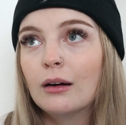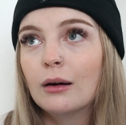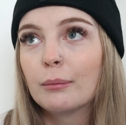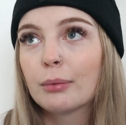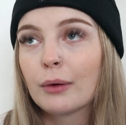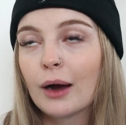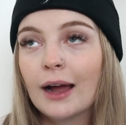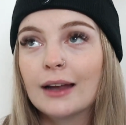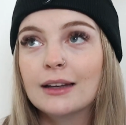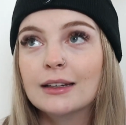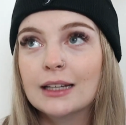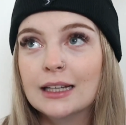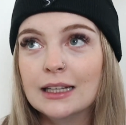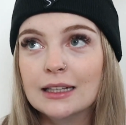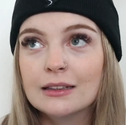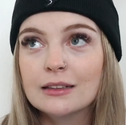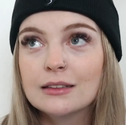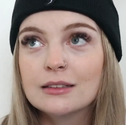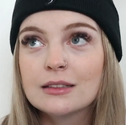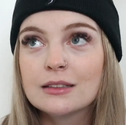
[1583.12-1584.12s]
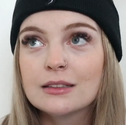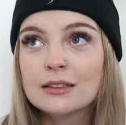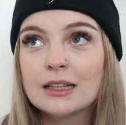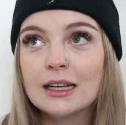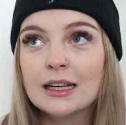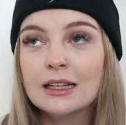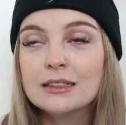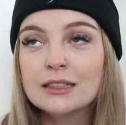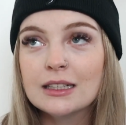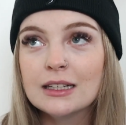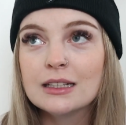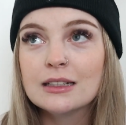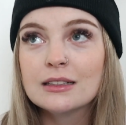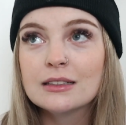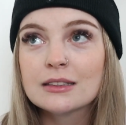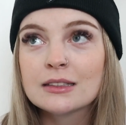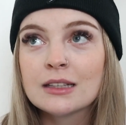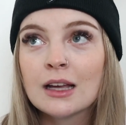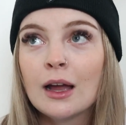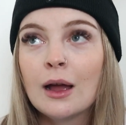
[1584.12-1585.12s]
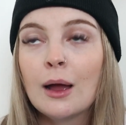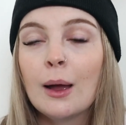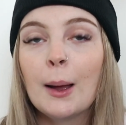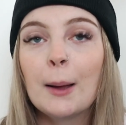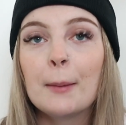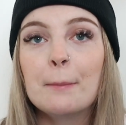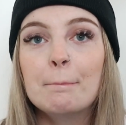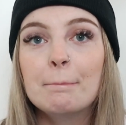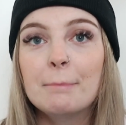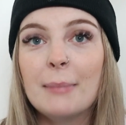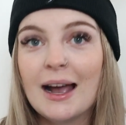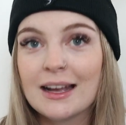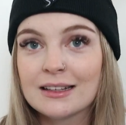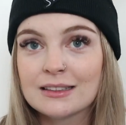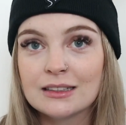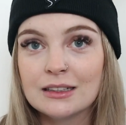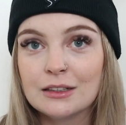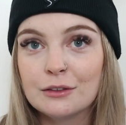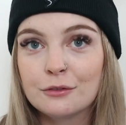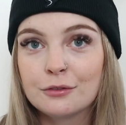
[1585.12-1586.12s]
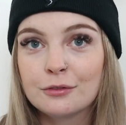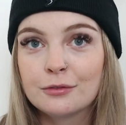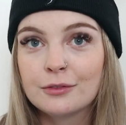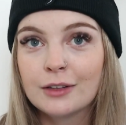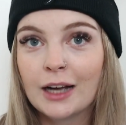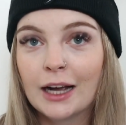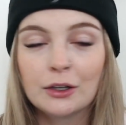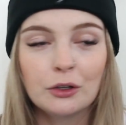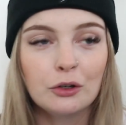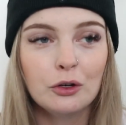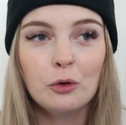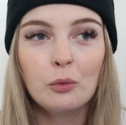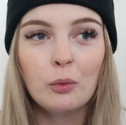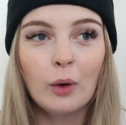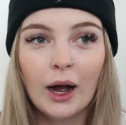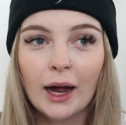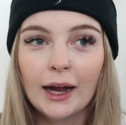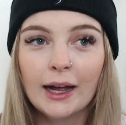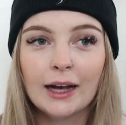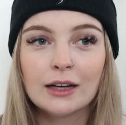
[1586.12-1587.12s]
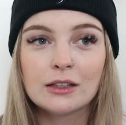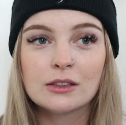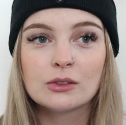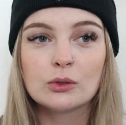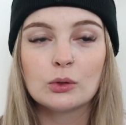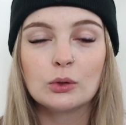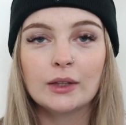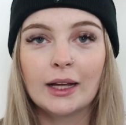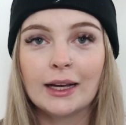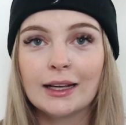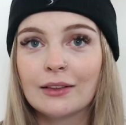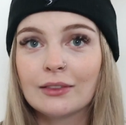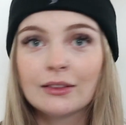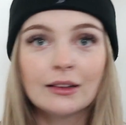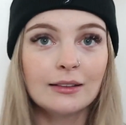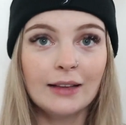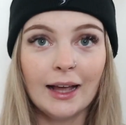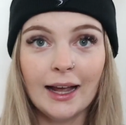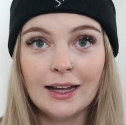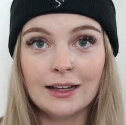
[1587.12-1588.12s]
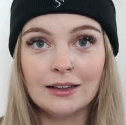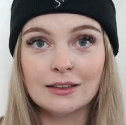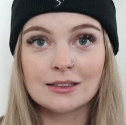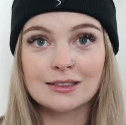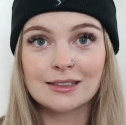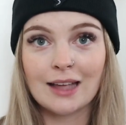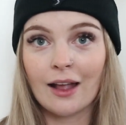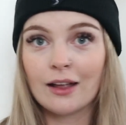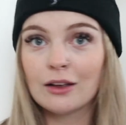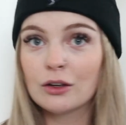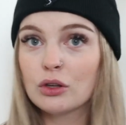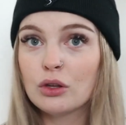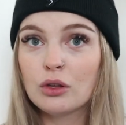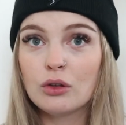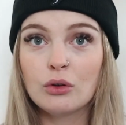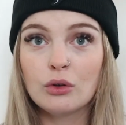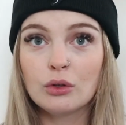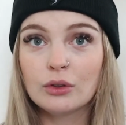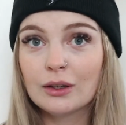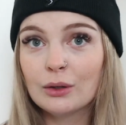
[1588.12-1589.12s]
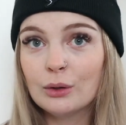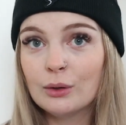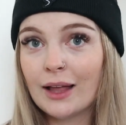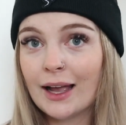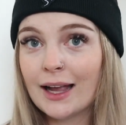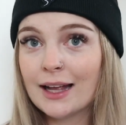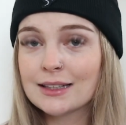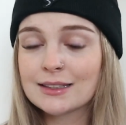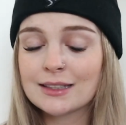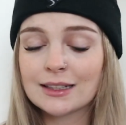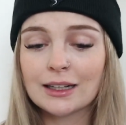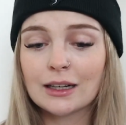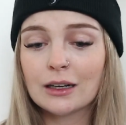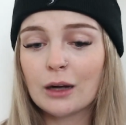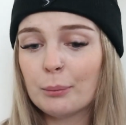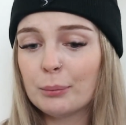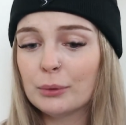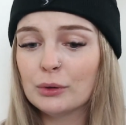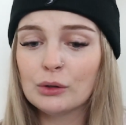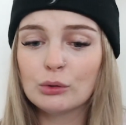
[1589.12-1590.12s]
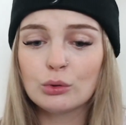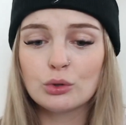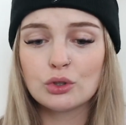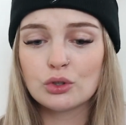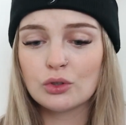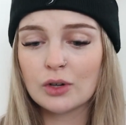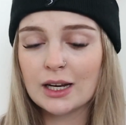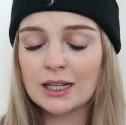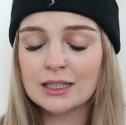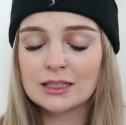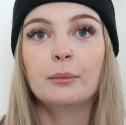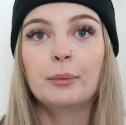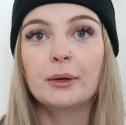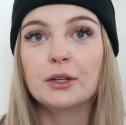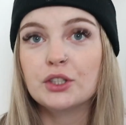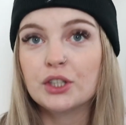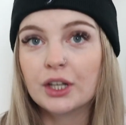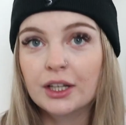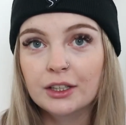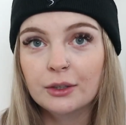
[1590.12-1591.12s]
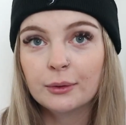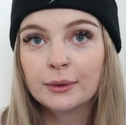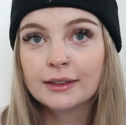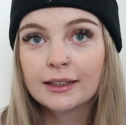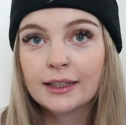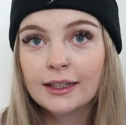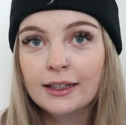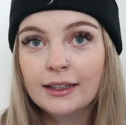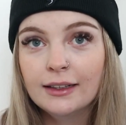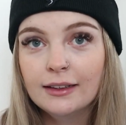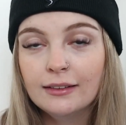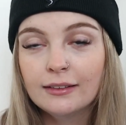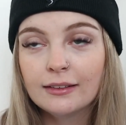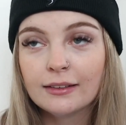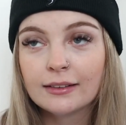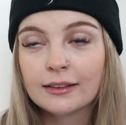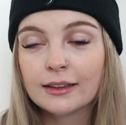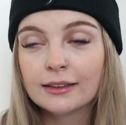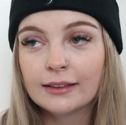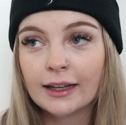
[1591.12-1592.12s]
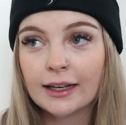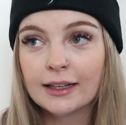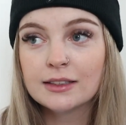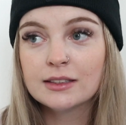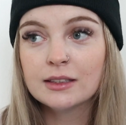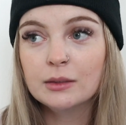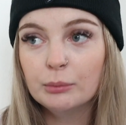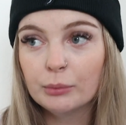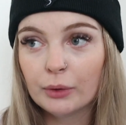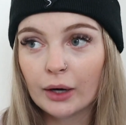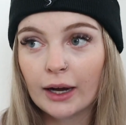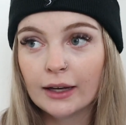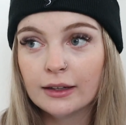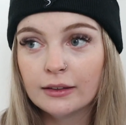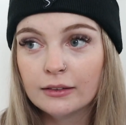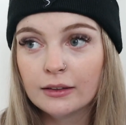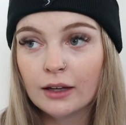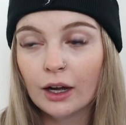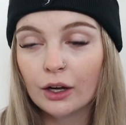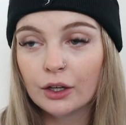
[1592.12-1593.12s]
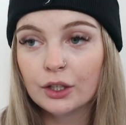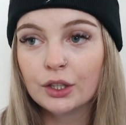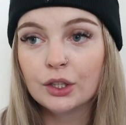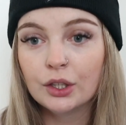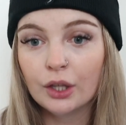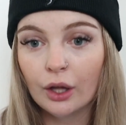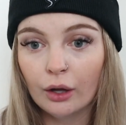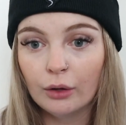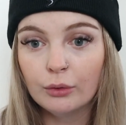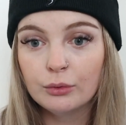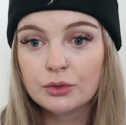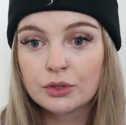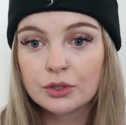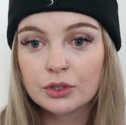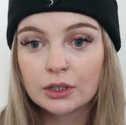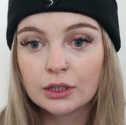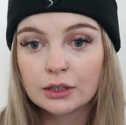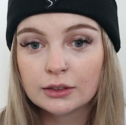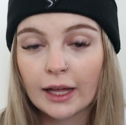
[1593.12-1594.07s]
Brighton is. It is massive. I don't know why, I just thought like the lanes, like cute little lanes, like a couple little streets, but genuinely the lanes in Brighton are huge.